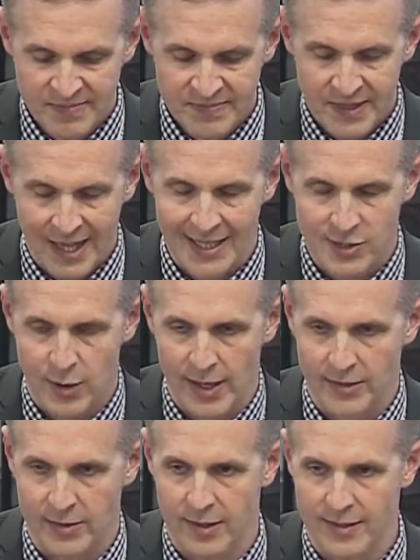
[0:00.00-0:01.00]

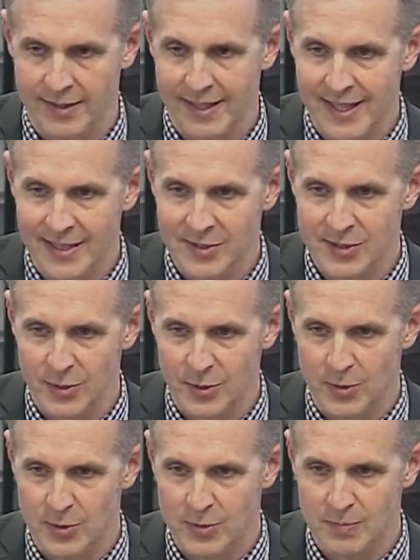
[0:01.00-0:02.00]
contractor on the case
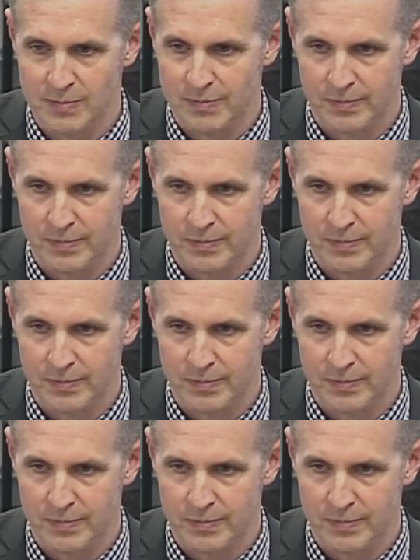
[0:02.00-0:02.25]
who's